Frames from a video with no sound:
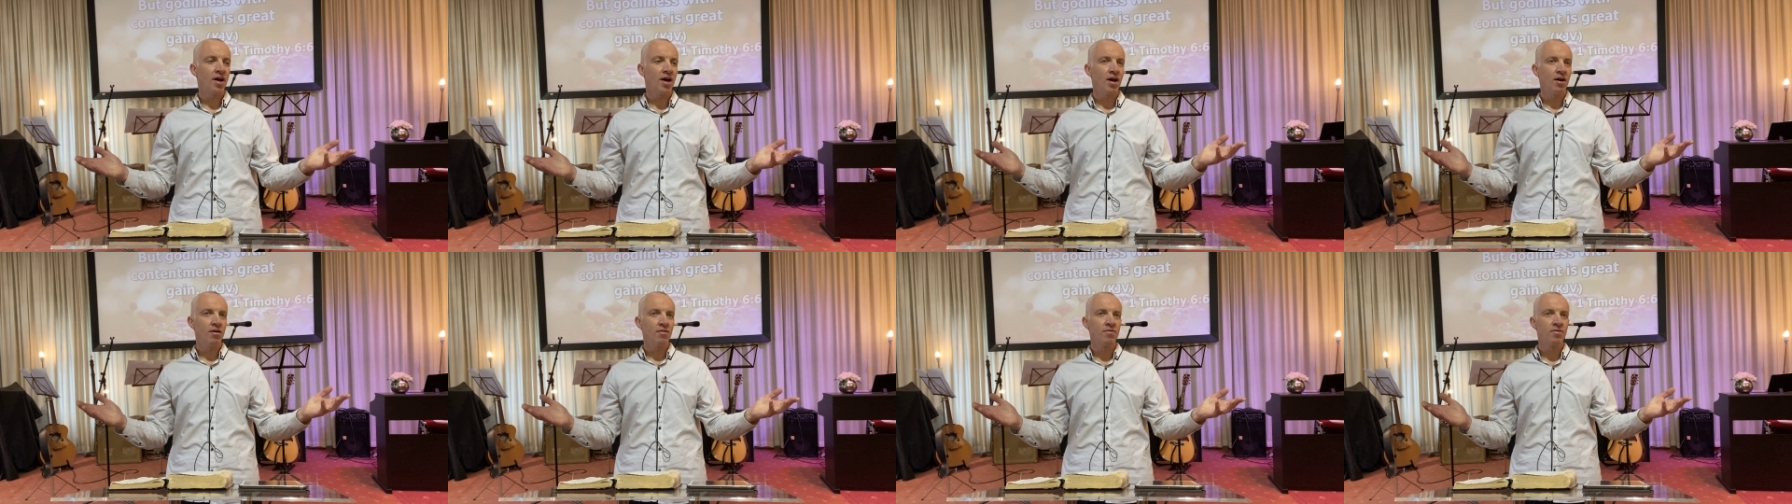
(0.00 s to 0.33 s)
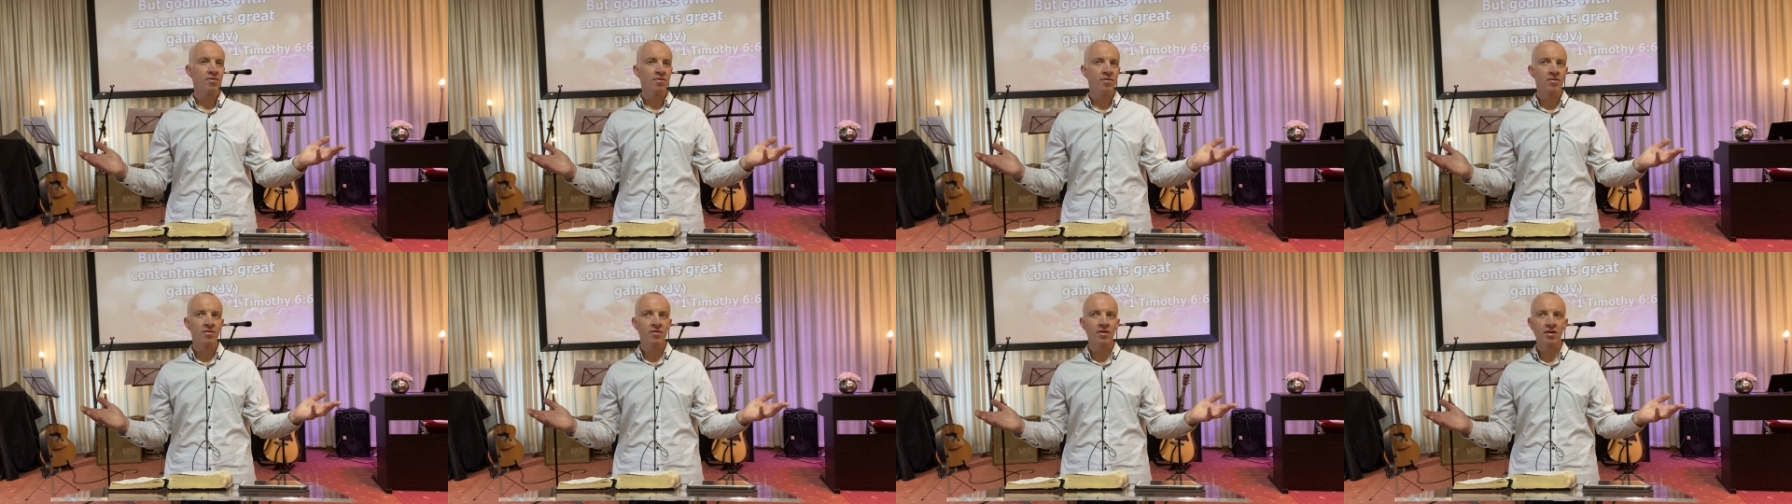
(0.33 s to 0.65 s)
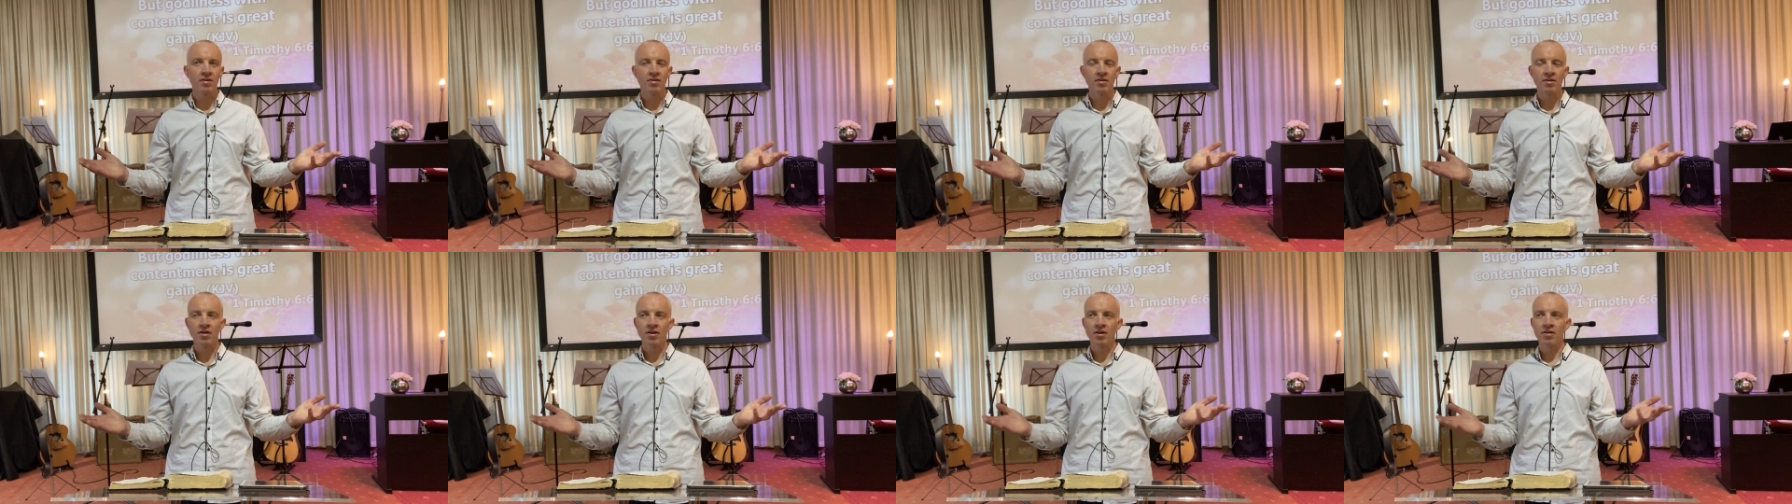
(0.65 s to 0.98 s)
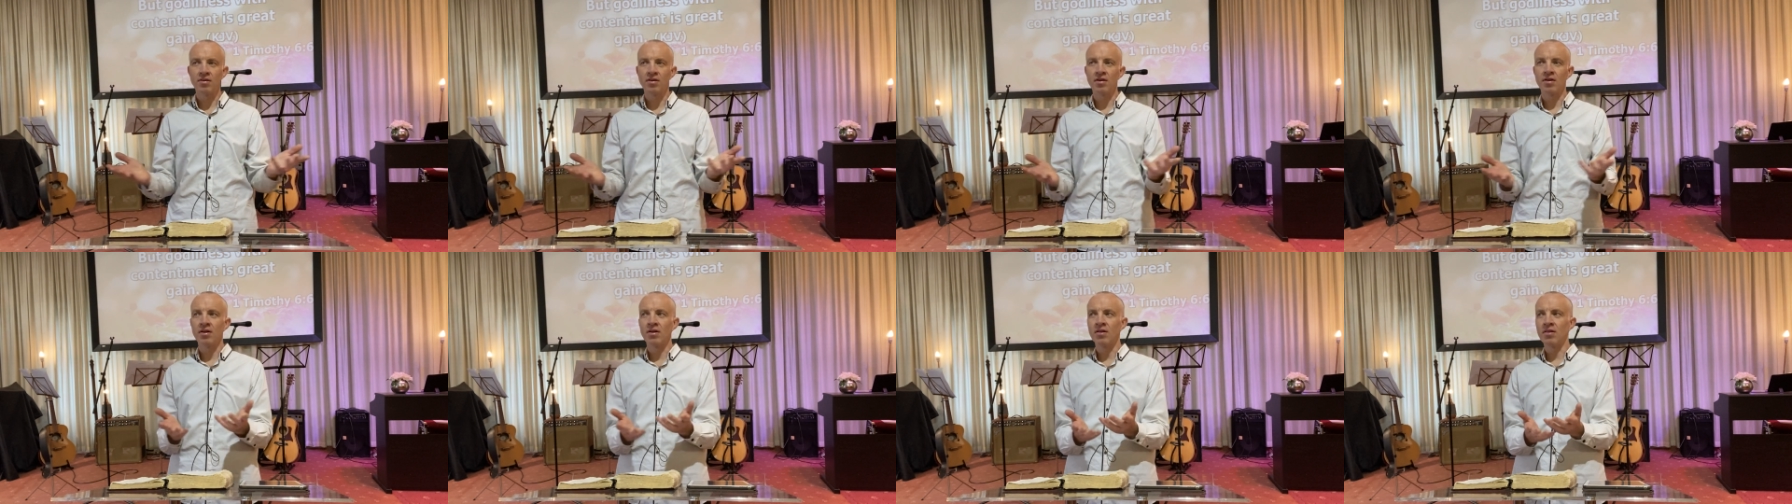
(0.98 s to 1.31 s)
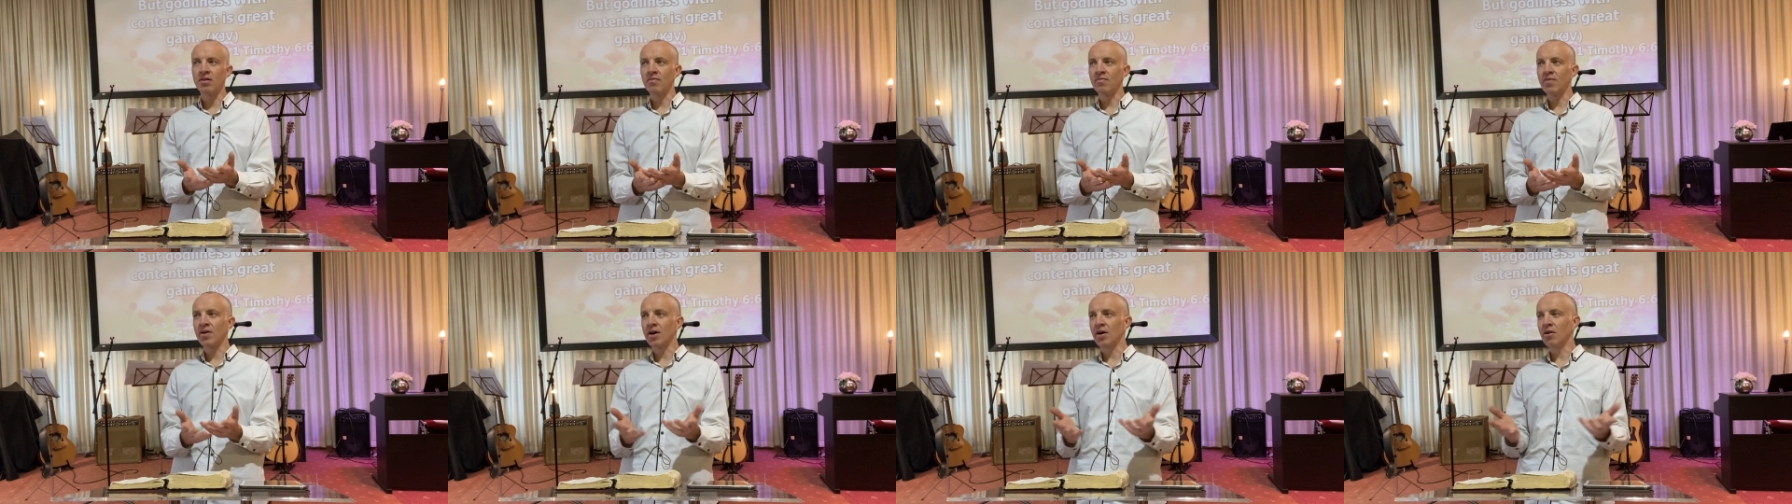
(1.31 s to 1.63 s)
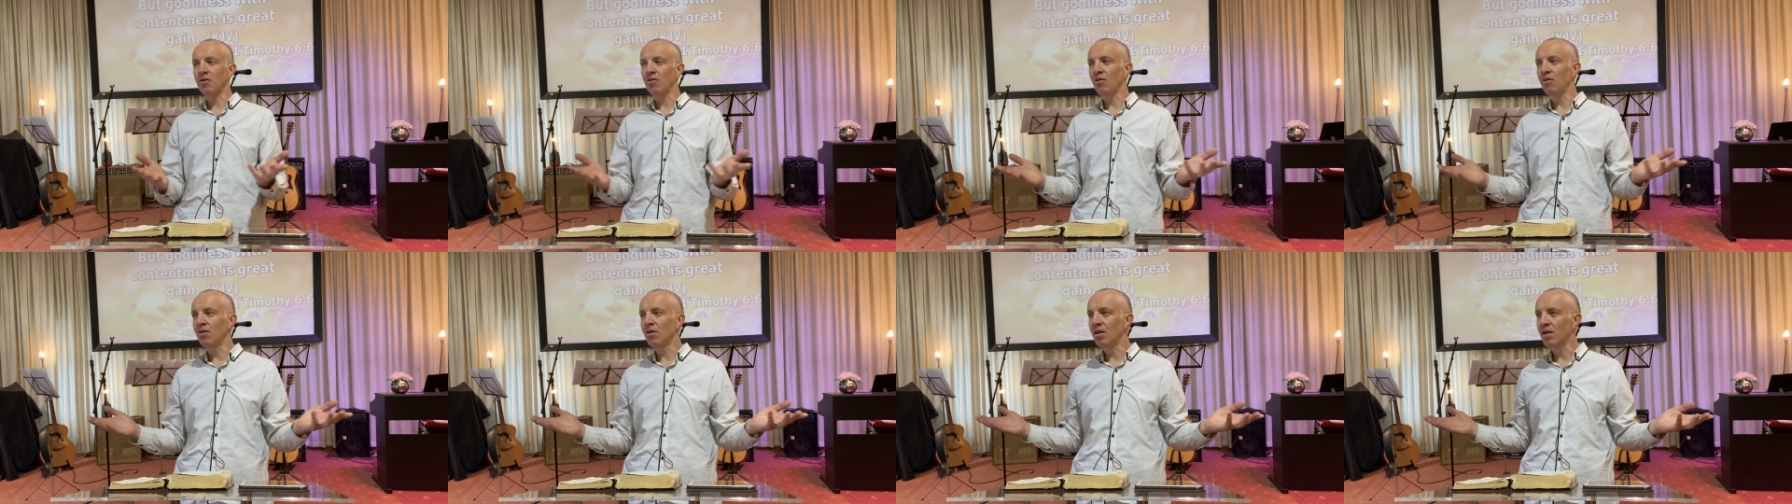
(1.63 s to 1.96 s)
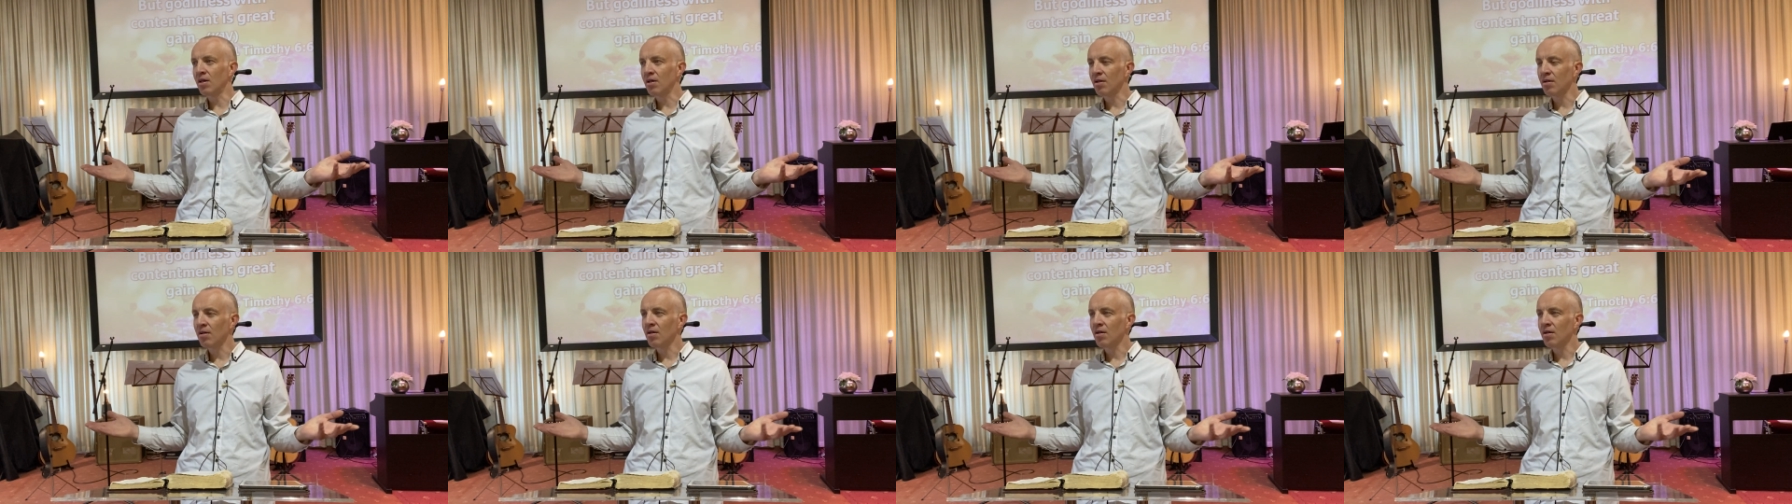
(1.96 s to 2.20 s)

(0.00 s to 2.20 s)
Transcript: have than, if I had all the